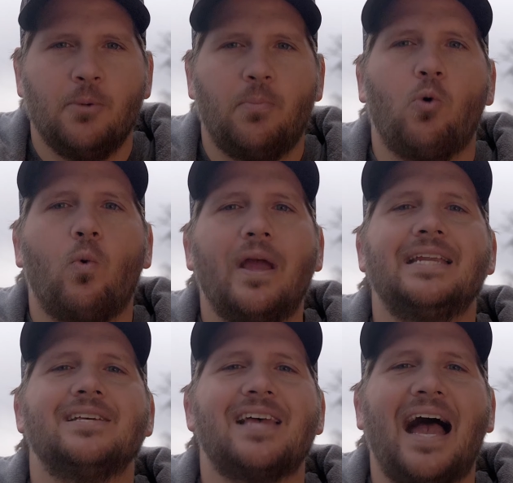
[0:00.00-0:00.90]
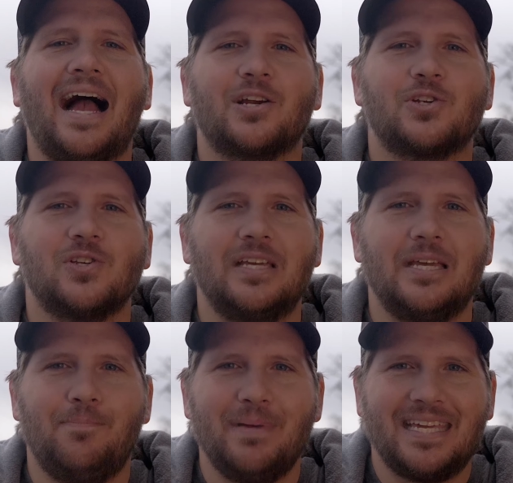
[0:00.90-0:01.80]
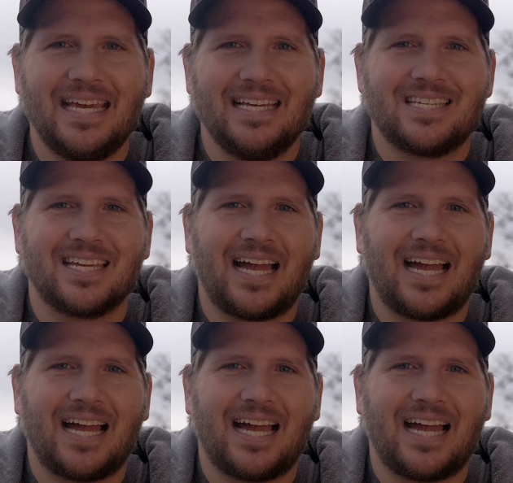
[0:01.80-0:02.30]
But when does it actually begin to